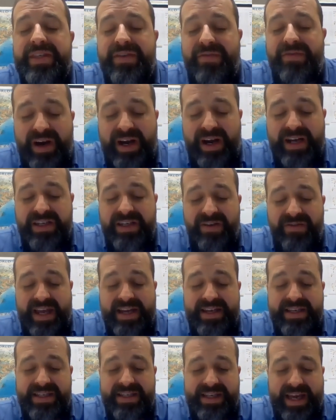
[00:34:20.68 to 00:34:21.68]
a variety of
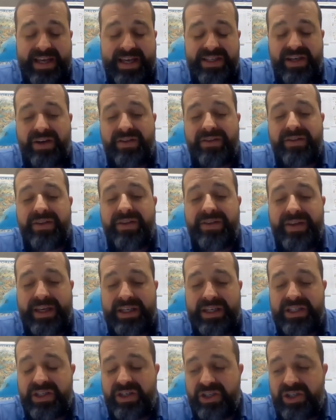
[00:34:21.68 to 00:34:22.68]
data sets on
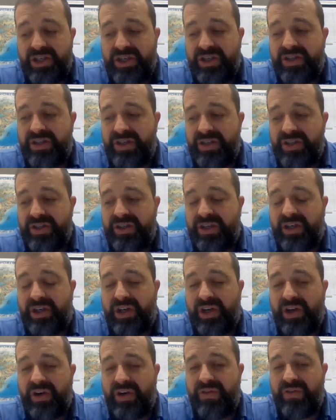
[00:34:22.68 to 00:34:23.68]
things such as
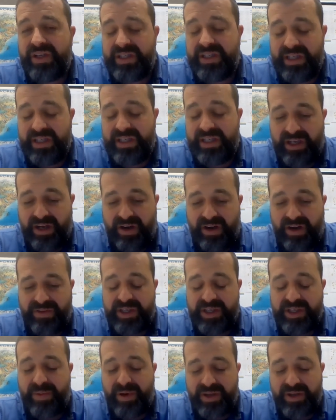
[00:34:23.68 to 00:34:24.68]
security
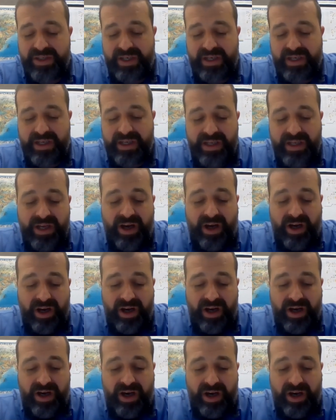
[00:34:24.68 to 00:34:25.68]
of the deposit,
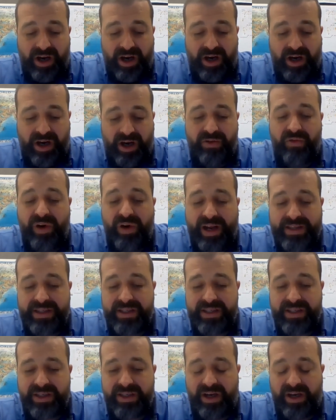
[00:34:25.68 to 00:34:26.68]
on
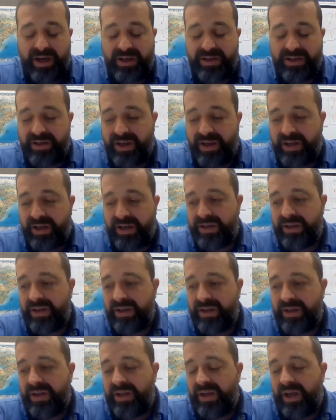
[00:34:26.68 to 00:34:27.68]
rents, on
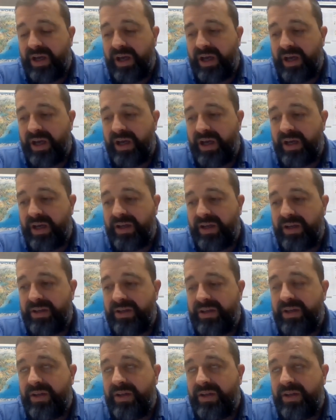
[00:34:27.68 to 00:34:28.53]
the